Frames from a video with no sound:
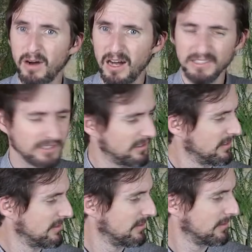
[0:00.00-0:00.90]
moss,
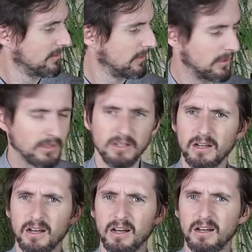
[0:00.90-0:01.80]

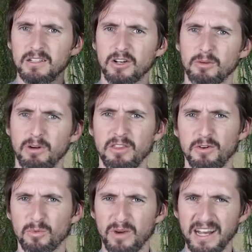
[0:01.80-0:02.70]
younger brother
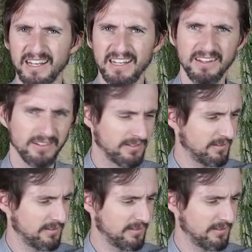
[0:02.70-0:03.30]
to Randy,